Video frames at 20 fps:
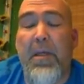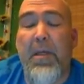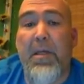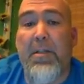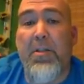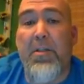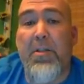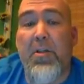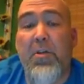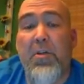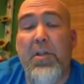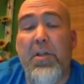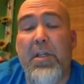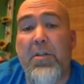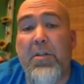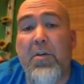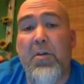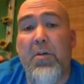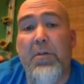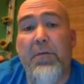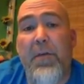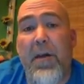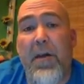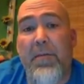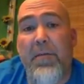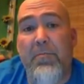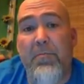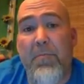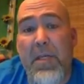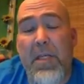And so you need to
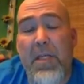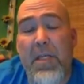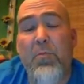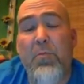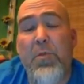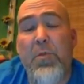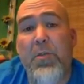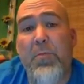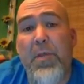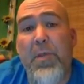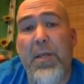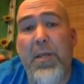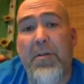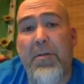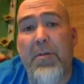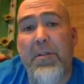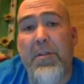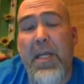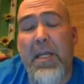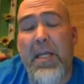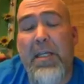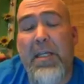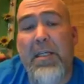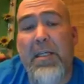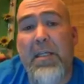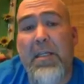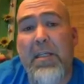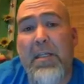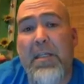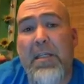notify me when you plan on taking it,